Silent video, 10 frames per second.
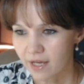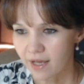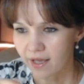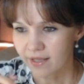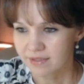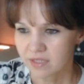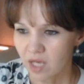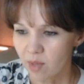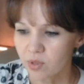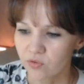at the
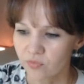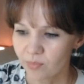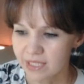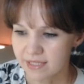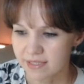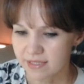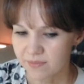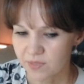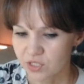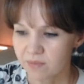number of pieces,
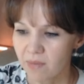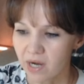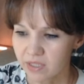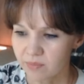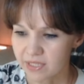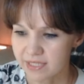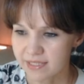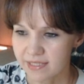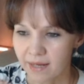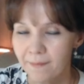especially minor
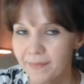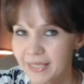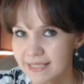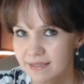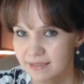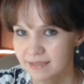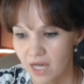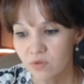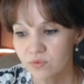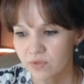pieces. I'm piece
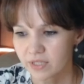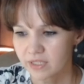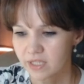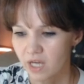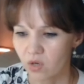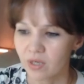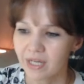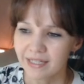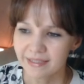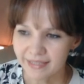down right now.
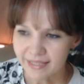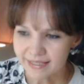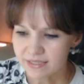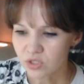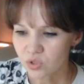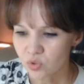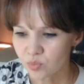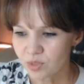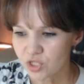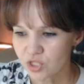Yes, two
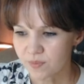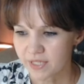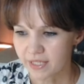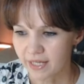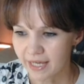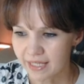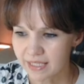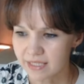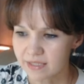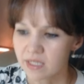bishops are
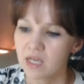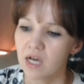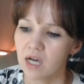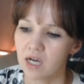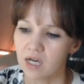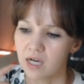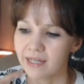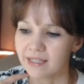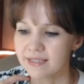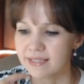hanging. I
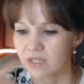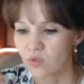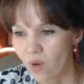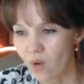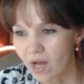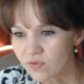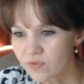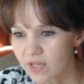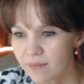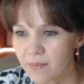can take one of
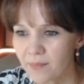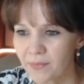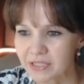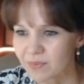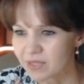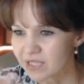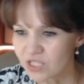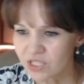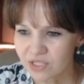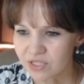them, but
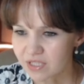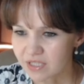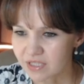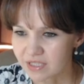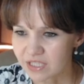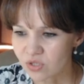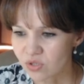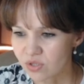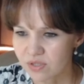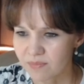position
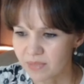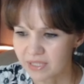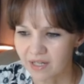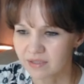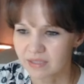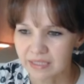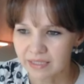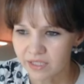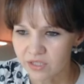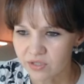it's a bit
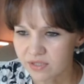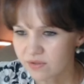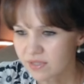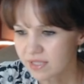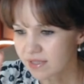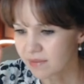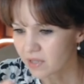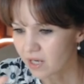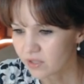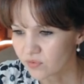unclear. There is some
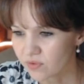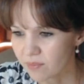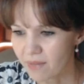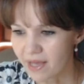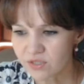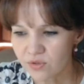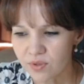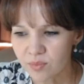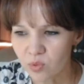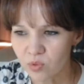kind of a mess on
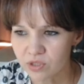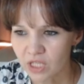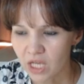the board,